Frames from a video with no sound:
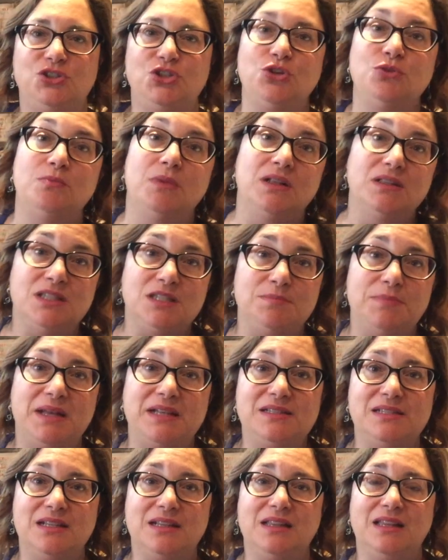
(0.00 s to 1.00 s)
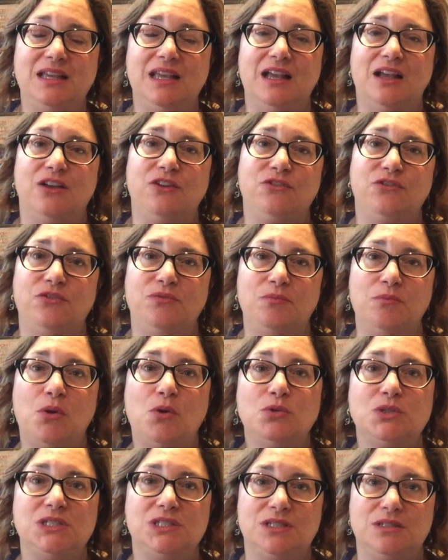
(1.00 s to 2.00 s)
months basically of
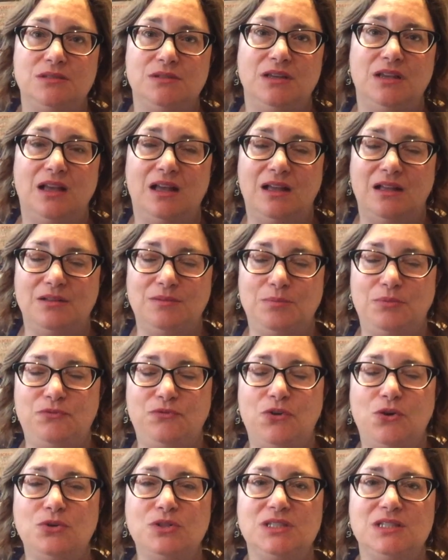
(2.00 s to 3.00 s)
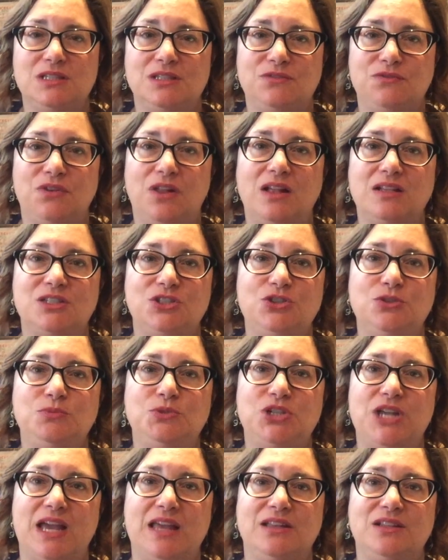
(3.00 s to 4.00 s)
most folks' Flosstube
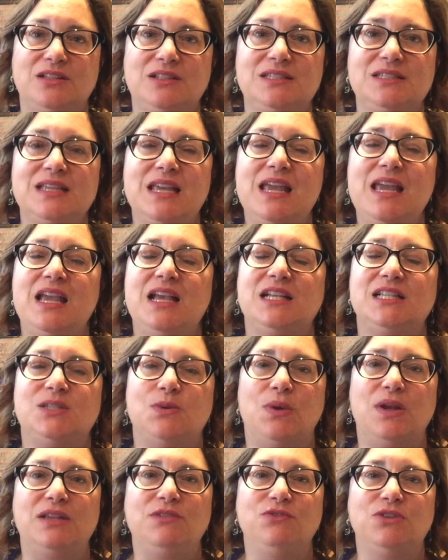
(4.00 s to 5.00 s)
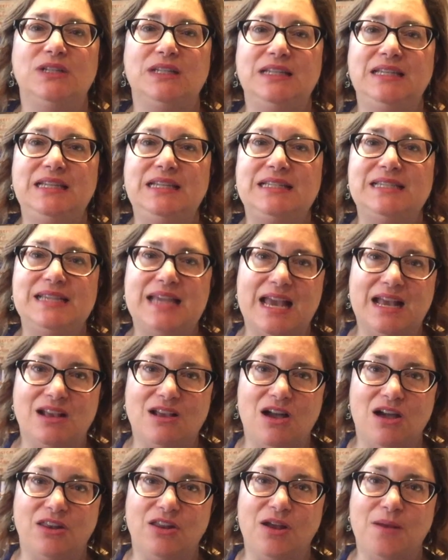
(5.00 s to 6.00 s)
channels, so I really need to get
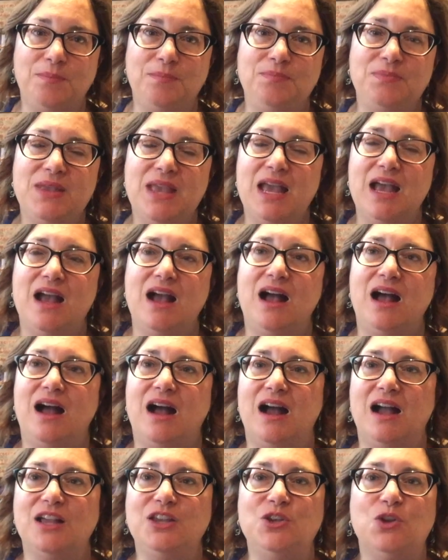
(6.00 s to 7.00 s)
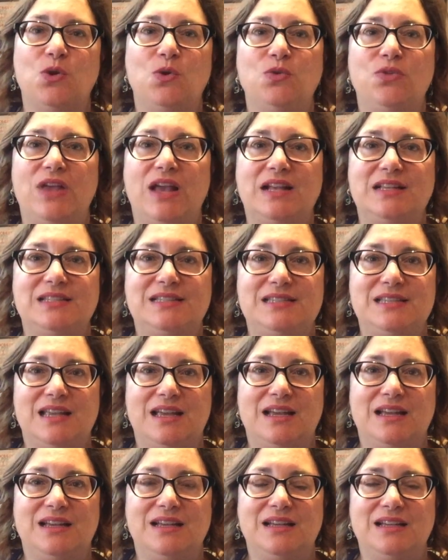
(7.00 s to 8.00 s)
caught up. I know that
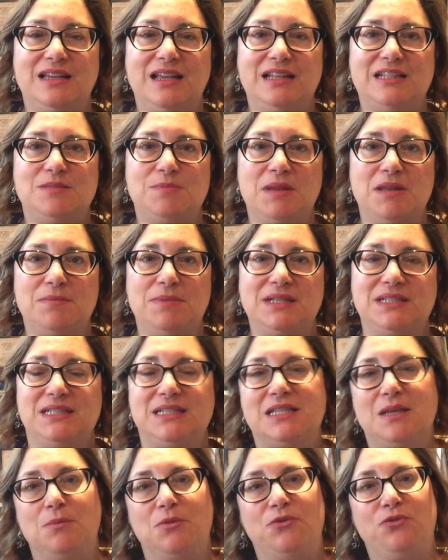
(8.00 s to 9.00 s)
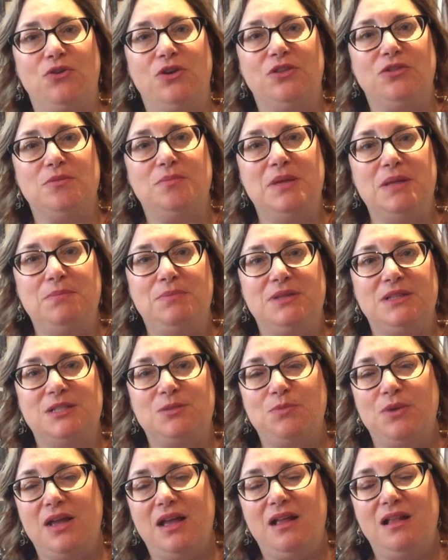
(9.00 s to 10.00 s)
it's been a busy summer for other people
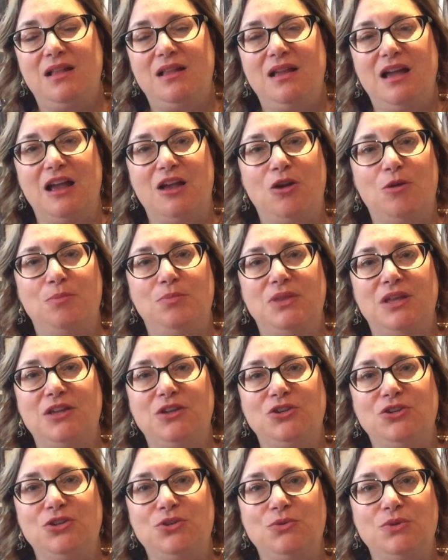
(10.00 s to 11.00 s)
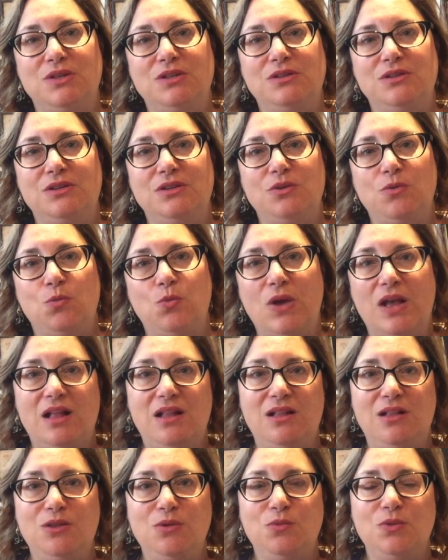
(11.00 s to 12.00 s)
as well. I hope that you're doing
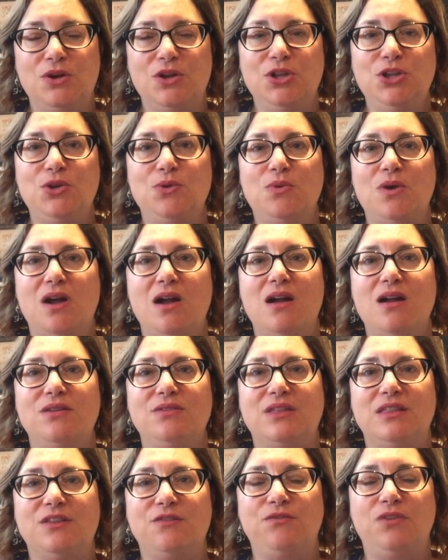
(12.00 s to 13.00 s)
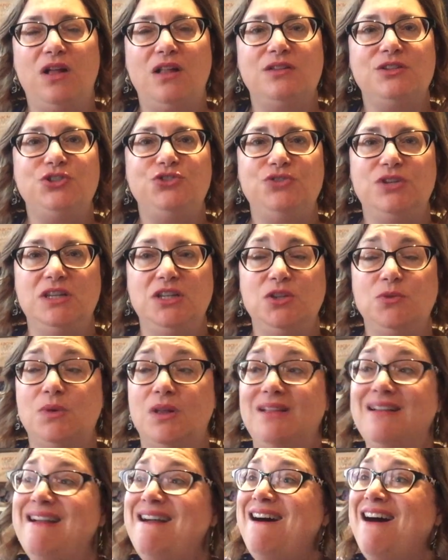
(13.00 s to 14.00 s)
well where you are, that the fall is treating you
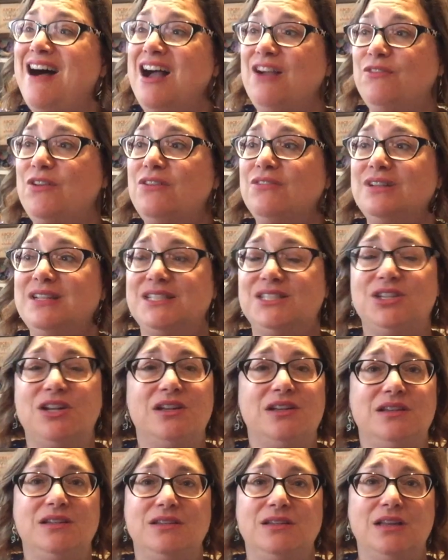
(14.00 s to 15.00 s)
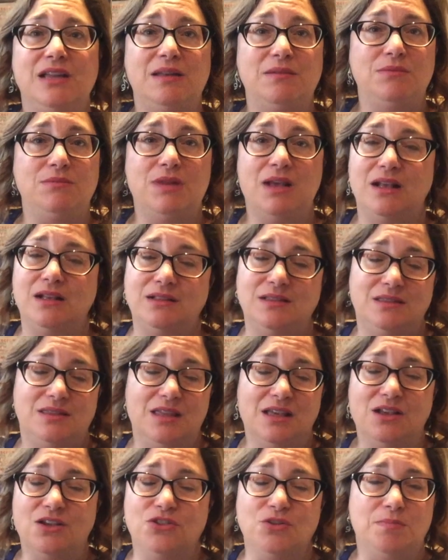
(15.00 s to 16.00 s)
well. I've already started, and I
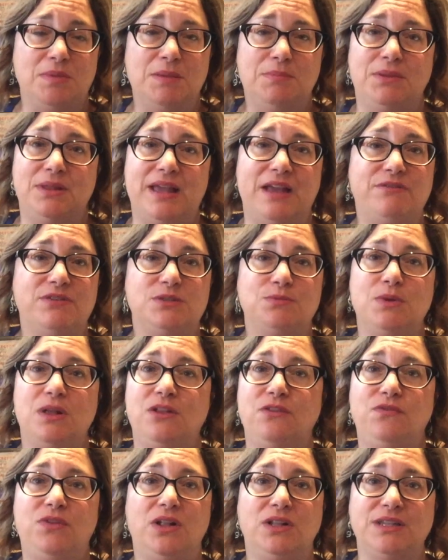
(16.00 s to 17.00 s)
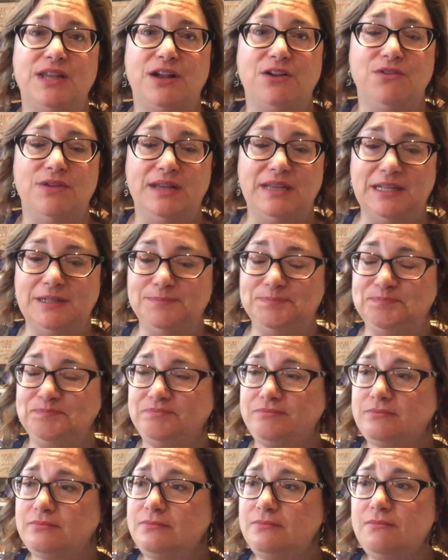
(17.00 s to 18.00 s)
think other people have as well, fall decorating.
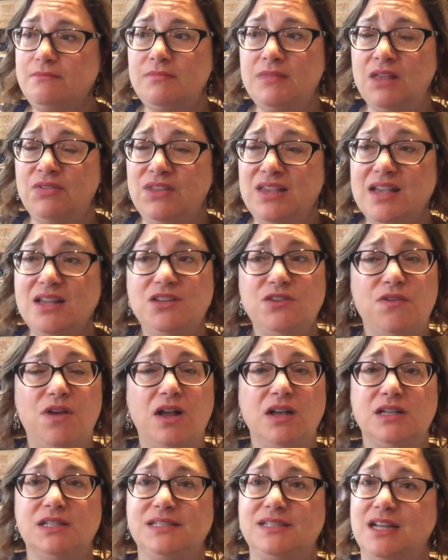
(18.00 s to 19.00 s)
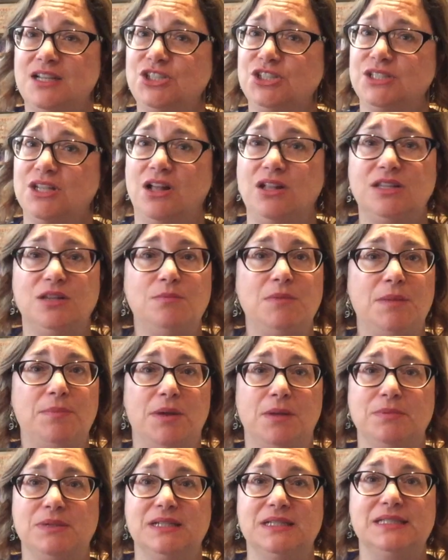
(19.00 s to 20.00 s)
At the end of August, I just hauled out my
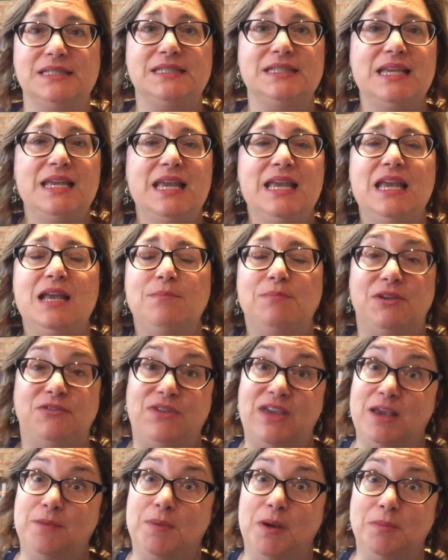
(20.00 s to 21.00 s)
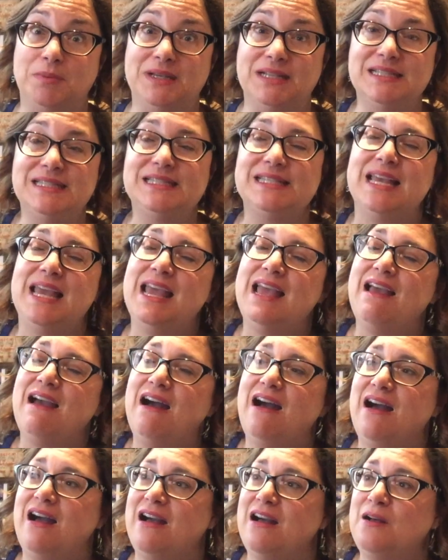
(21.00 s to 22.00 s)
pumpkins, my fake pumpkins.
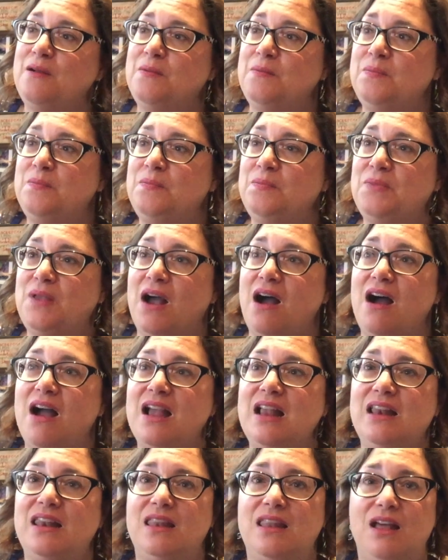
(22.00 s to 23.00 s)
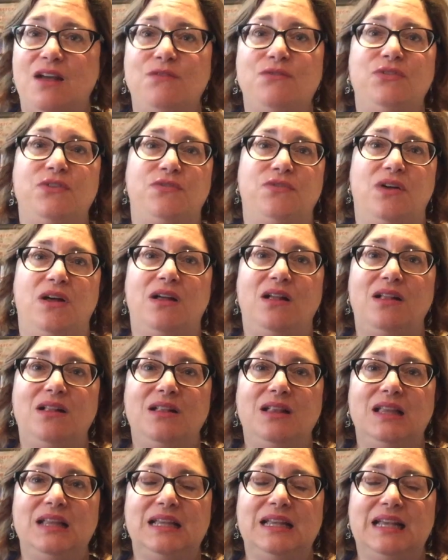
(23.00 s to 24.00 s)
I love the
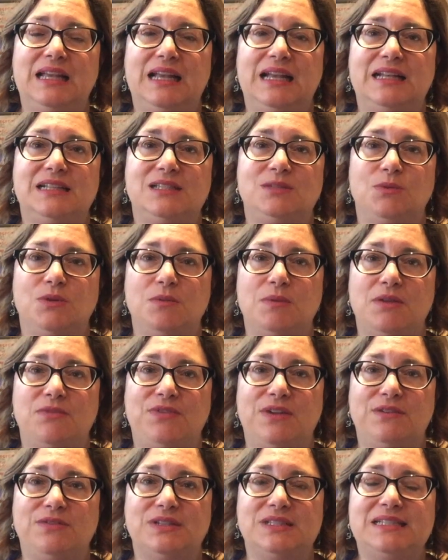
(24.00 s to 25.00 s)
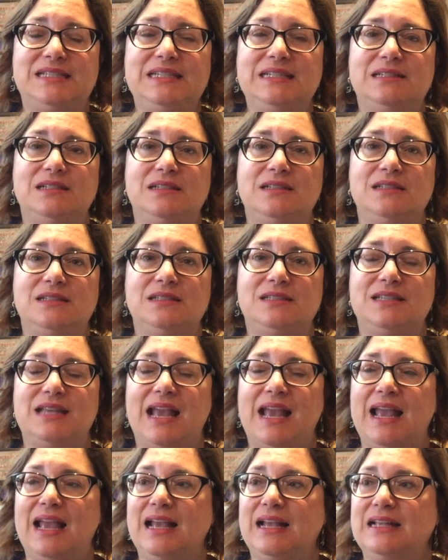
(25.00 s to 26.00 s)
fall. It's one of my favorite seasons,
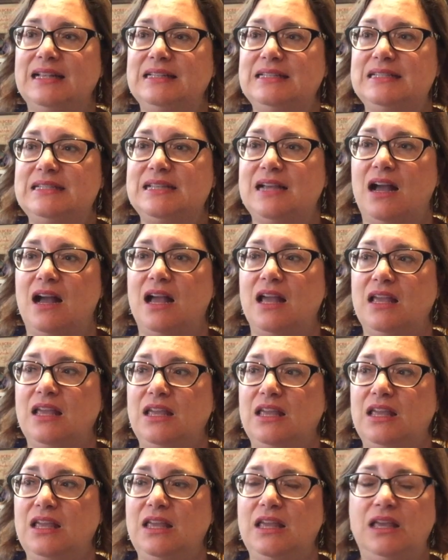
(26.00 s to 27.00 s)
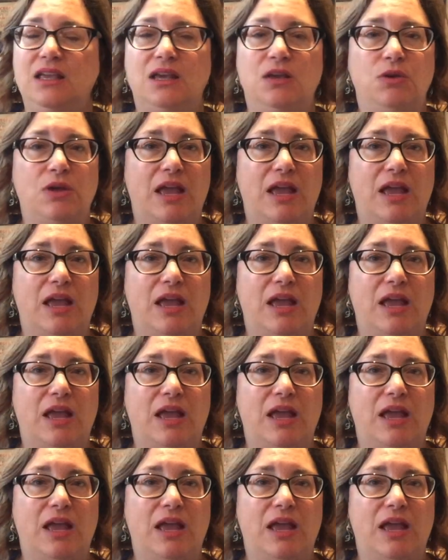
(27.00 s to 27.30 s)
and I